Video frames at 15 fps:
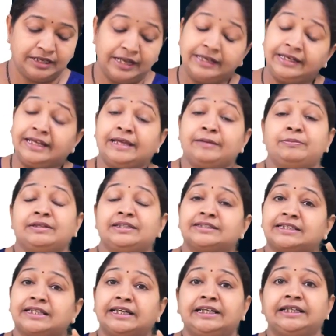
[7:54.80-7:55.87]
And a, b,
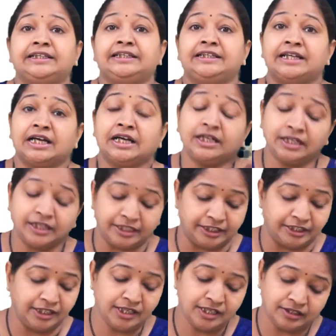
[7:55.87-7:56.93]
c, d, e are
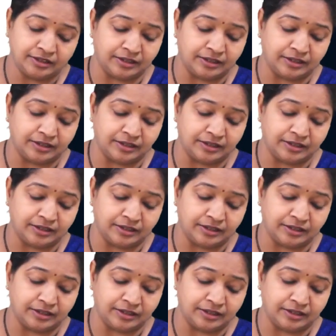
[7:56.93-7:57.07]
real